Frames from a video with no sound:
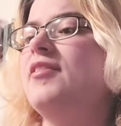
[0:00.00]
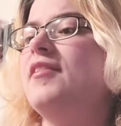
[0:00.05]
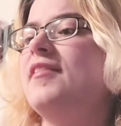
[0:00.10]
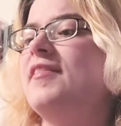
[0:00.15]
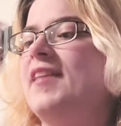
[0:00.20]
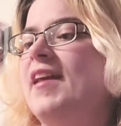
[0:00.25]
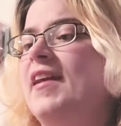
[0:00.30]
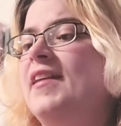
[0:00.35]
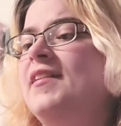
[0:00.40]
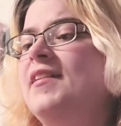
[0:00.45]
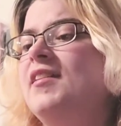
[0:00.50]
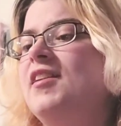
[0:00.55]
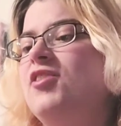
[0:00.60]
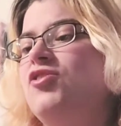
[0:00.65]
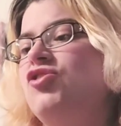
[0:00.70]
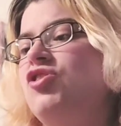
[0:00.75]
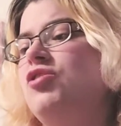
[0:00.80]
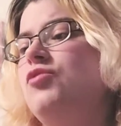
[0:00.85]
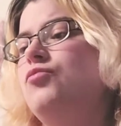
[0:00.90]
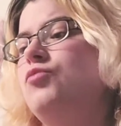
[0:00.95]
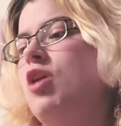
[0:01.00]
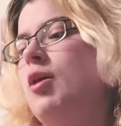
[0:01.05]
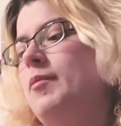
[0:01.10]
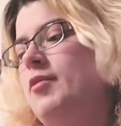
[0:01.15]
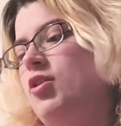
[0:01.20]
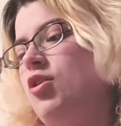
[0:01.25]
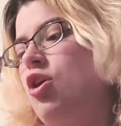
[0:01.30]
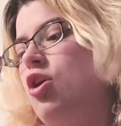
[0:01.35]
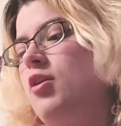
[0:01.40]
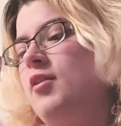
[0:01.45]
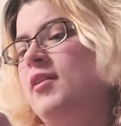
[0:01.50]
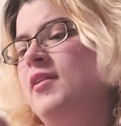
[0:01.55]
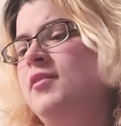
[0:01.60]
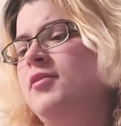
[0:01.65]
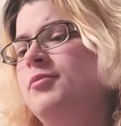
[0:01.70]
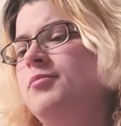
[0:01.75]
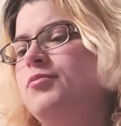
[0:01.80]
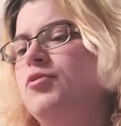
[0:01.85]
second edition, Robert Garland,